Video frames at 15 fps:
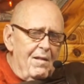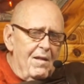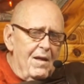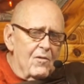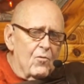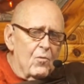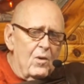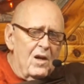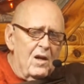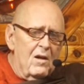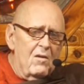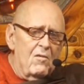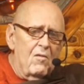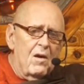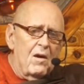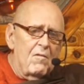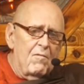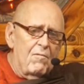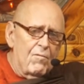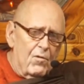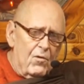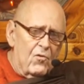that's when I, I
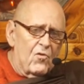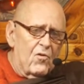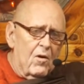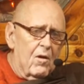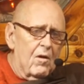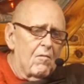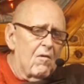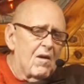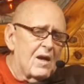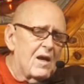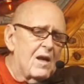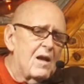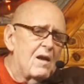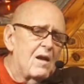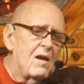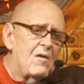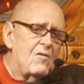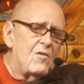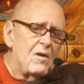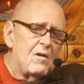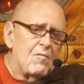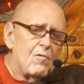first started
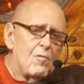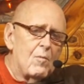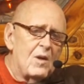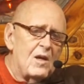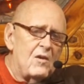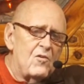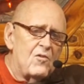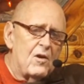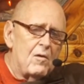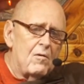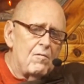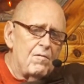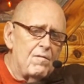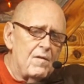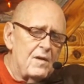recognizing for myself,